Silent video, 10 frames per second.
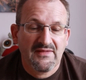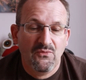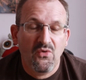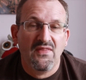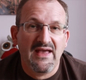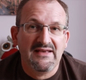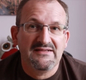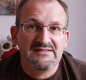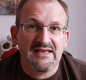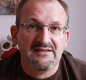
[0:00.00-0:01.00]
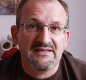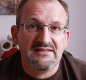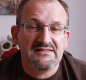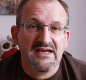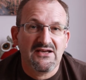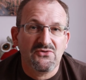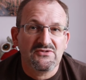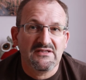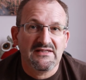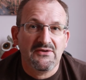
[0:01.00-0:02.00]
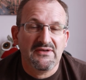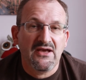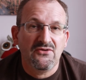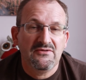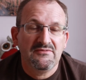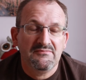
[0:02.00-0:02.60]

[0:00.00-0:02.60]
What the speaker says: What that exactly entails, I don't know,